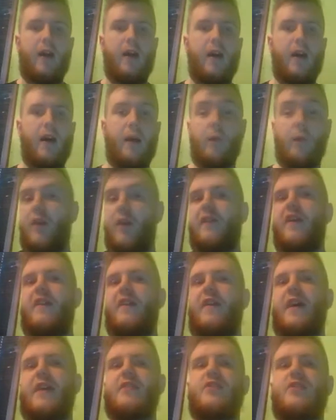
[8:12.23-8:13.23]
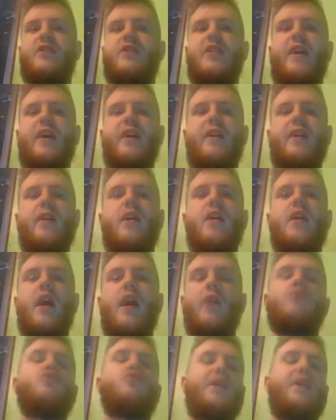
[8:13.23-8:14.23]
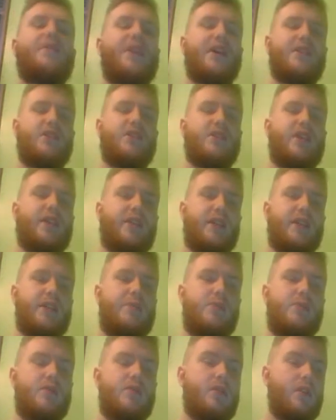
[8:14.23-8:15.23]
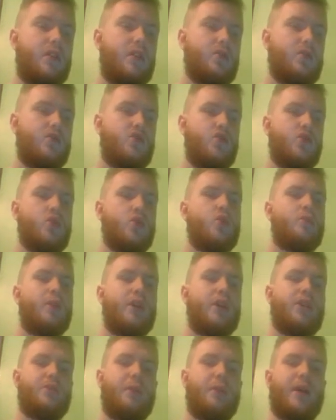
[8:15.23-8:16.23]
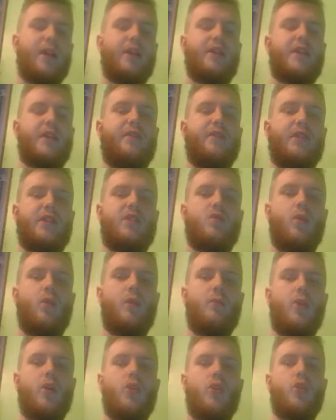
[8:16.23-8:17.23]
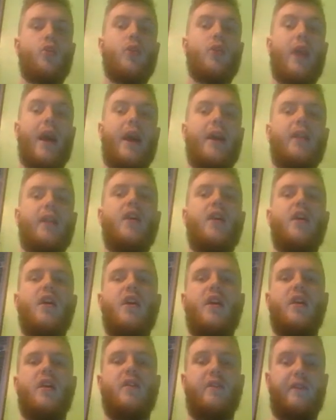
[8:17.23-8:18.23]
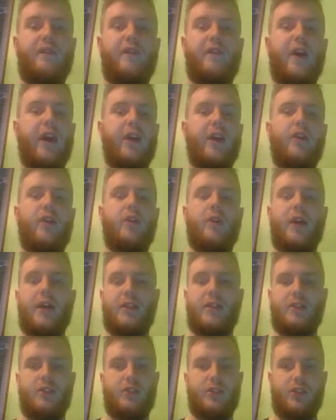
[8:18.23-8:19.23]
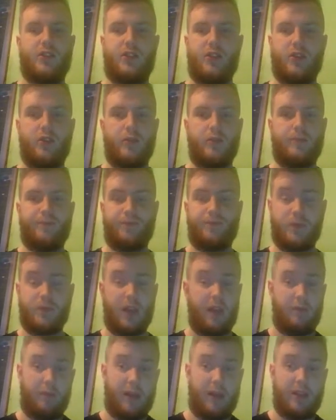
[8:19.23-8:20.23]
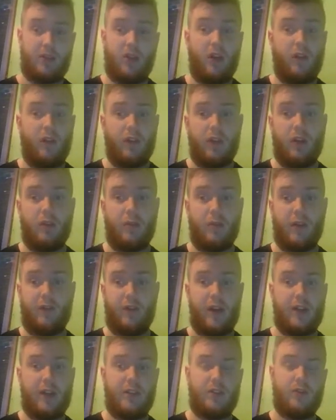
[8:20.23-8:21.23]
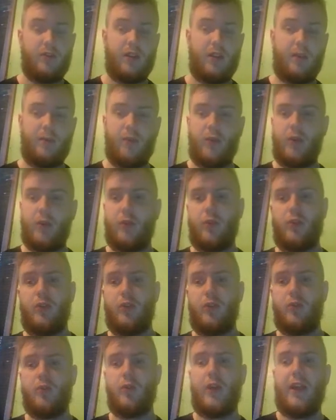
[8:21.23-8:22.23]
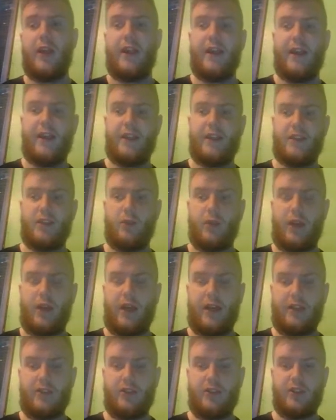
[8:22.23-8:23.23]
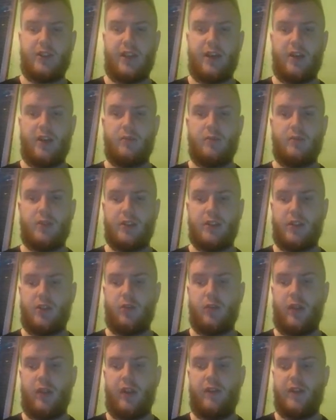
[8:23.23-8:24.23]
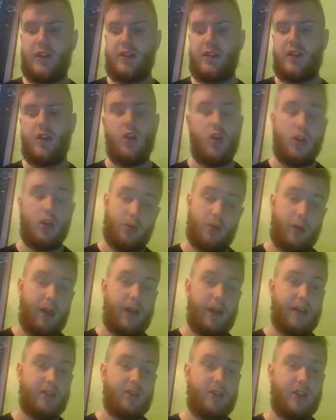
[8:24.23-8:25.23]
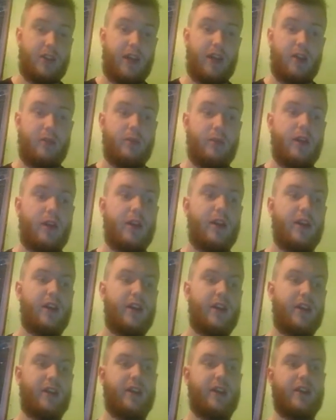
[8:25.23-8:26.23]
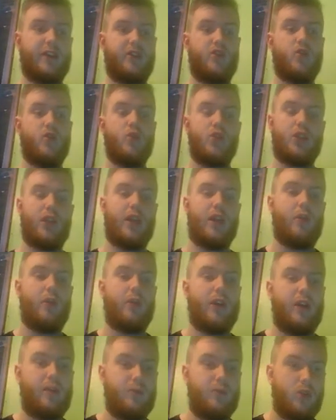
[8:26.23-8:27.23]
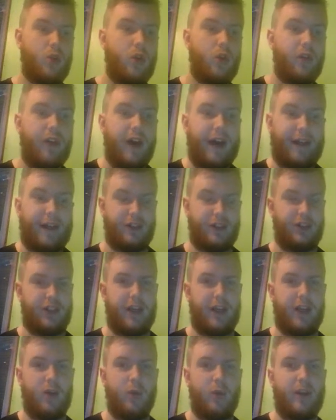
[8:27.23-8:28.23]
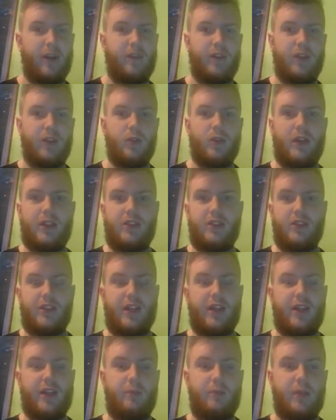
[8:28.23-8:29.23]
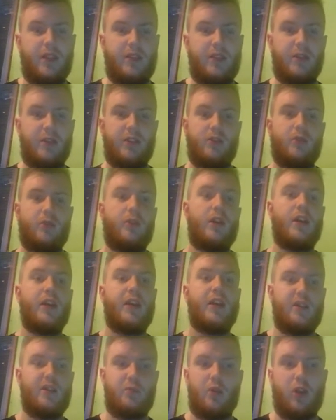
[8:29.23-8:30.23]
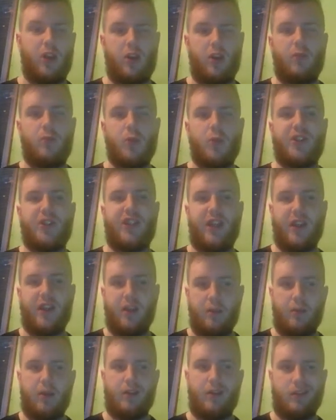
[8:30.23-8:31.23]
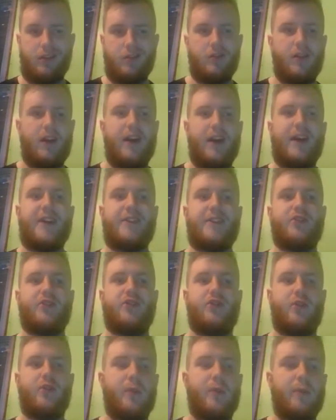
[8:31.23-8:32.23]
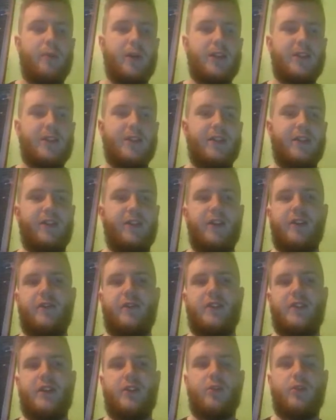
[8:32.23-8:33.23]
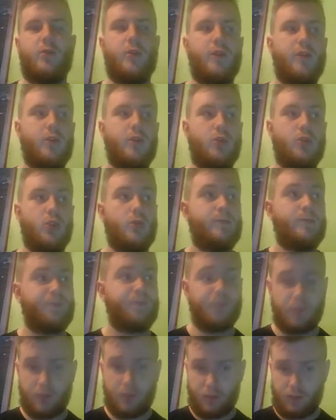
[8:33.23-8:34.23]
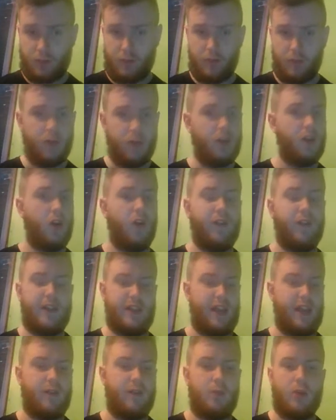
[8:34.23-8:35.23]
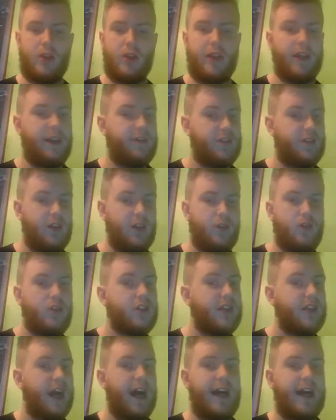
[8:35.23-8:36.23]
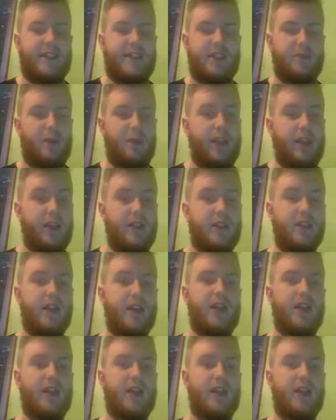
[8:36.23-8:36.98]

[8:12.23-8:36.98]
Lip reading: I'm quite a fan of Hazard Stack. I don't draft Hazard Stack teams too much, but I like to have at least one Mon who can fire out hazards. You know, I've pissed off a lot of my friends doing that before. I know Hugo hates it when I hazard stack him, because I don't think I've actually lost when I hazard stack him. I think that's usually how our games go. If I hazard stack, I win. If I don't hazard stack, he beats me. So he's probably got more skill, but you know, hazards are a bit busted and none of us like removal. So obviously having a Mon that can have Stealth Rocks and Spikes